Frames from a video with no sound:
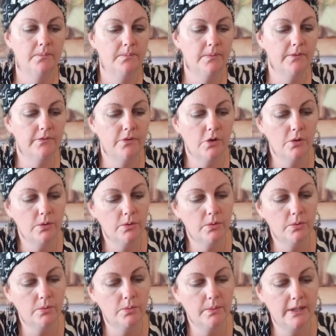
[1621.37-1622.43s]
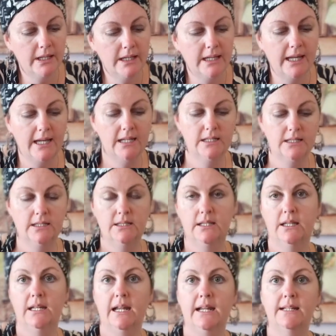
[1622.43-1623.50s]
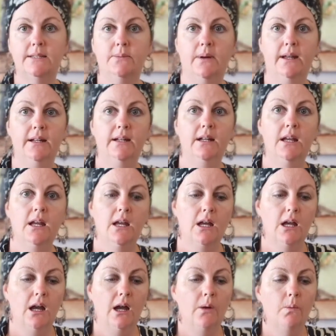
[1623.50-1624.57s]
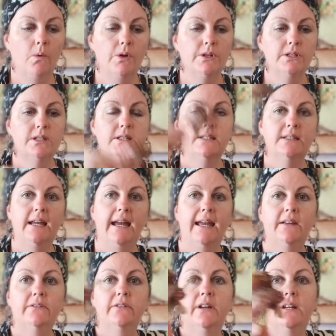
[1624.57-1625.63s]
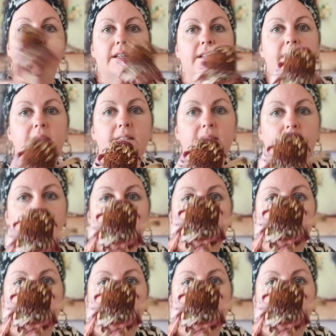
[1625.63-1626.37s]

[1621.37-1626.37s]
before we get to the next one, I want to save some